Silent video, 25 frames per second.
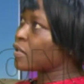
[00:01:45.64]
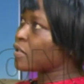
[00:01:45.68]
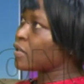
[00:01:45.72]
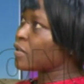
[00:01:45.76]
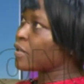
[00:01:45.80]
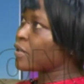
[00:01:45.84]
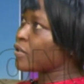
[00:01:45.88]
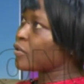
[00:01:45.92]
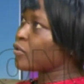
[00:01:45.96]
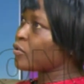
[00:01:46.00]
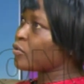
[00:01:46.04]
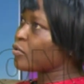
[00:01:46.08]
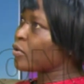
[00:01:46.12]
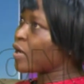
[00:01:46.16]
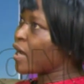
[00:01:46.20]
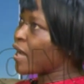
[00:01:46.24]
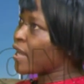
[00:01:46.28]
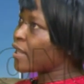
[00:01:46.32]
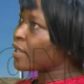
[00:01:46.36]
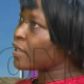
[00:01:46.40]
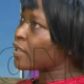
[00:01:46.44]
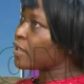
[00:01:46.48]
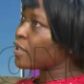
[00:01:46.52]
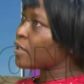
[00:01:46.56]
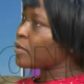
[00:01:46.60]
you
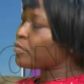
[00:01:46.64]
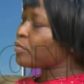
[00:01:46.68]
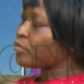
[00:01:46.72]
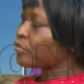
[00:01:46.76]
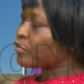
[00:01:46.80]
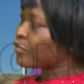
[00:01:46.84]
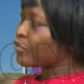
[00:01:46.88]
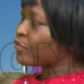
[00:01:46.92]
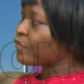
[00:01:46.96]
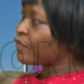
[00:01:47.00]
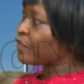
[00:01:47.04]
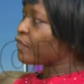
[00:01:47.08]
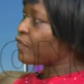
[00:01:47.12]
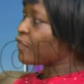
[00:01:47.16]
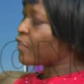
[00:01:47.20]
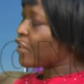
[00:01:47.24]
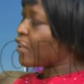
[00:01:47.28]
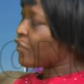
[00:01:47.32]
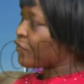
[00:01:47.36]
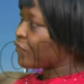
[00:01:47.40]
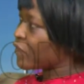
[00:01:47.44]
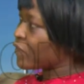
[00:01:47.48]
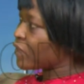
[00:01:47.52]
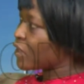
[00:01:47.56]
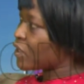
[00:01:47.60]
hardly prove
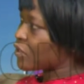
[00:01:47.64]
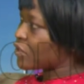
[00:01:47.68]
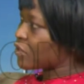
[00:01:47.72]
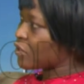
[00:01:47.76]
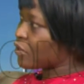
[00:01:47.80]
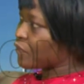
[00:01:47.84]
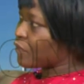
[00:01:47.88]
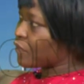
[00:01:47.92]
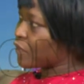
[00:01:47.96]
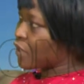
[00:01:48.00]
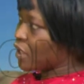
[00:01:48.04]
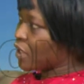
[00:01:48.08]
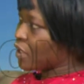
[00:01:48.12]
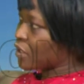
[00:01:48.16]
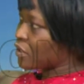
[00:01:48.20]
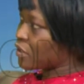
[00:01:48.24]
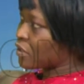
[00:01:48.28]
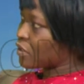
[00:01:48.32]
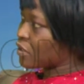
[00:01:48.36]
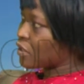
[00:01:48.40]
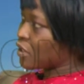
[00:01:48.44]
evidence of that.